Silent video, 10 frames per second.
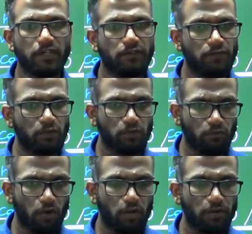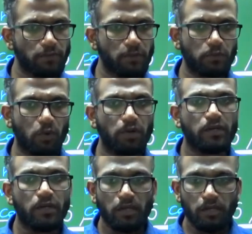If you want,
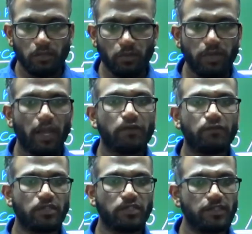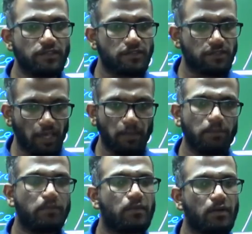you can watch the
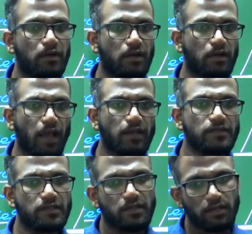same class